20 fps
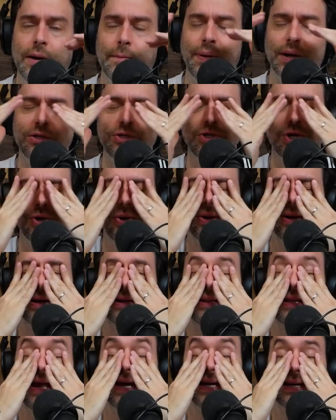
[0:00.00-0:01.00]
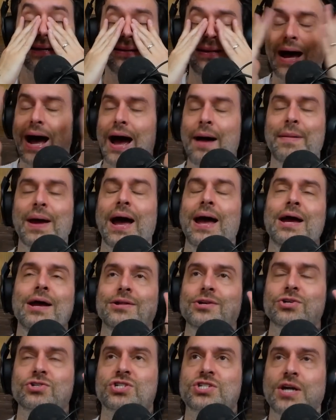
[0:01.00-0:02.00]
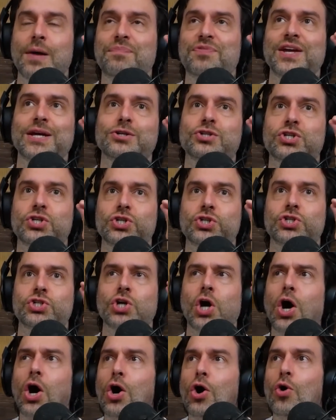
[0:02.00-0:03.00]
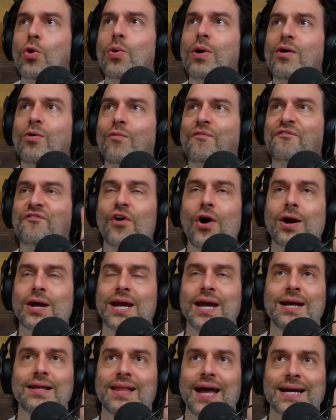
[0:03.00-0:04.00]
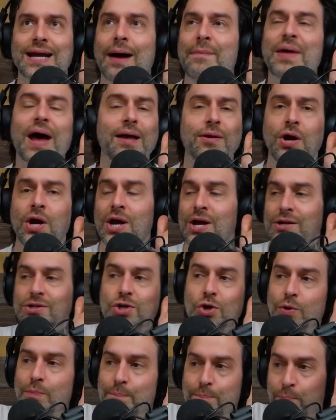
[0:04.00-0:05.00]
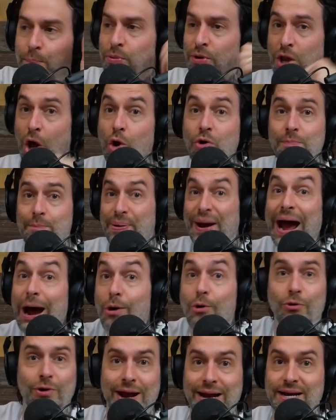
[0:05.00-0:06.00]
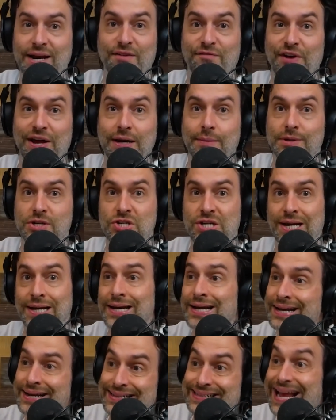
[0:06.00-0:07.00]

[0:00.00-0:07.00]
But dude, like, no, there's something so fucking like dude, loading Powerade in a vending machine.